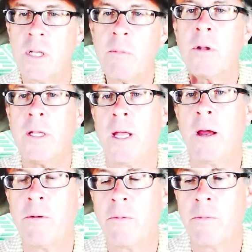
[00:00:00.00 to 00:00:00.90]
is doubling
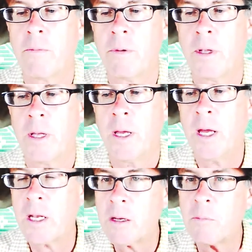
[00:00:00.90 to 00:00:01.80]
down
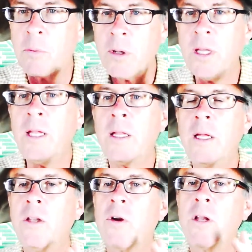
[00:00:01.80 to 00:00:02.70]
and
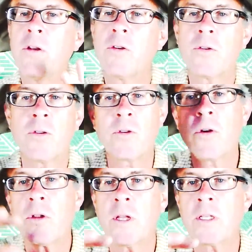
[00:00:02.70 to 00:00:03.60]
completely trying to
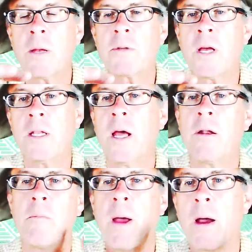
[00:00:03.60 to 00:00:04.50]
turn things upside
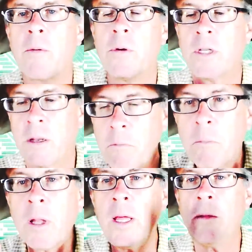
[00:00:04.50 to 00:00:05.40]
down and backwards and
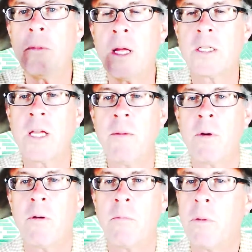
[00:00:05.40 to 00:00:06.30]
blame and
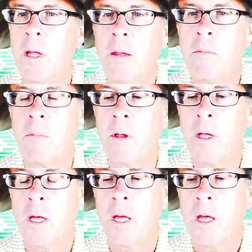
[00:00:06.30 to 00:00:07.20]
scapegoat and blame.
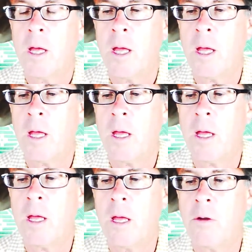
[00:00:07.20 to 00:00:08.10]
Uh,
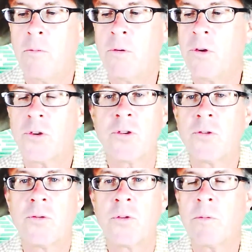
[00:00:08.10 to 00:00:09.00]
but
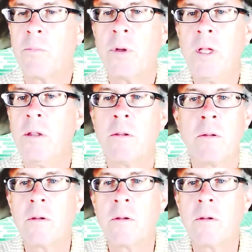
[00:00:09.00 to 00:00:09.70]
just complete